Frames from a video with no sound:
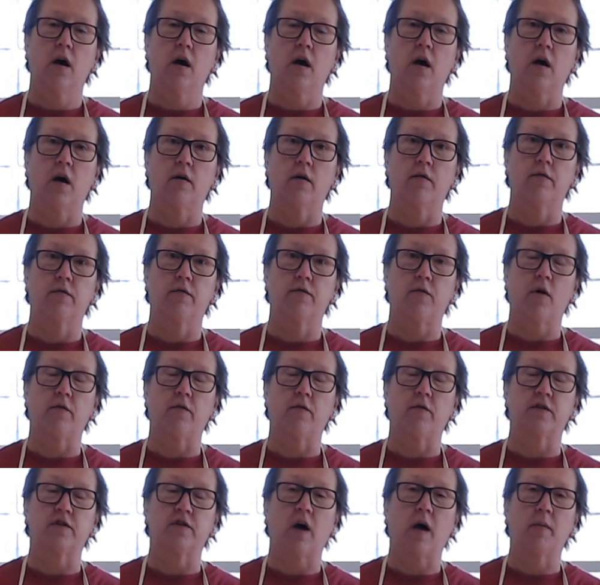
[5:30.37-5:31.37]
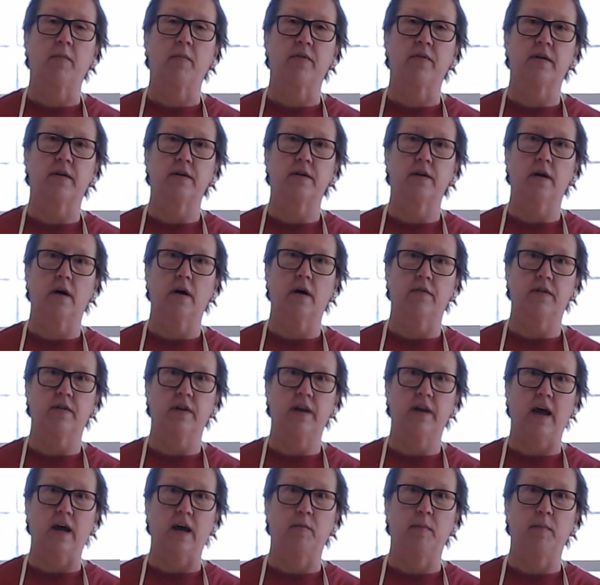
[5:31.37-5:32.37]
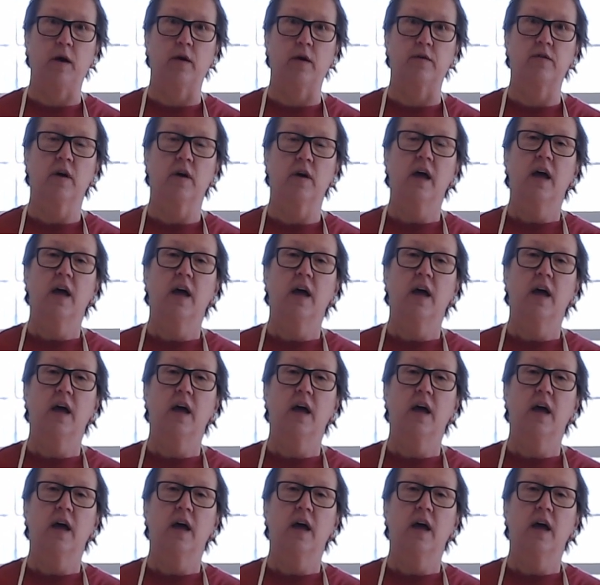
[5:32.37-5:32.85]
off the top of the neck, because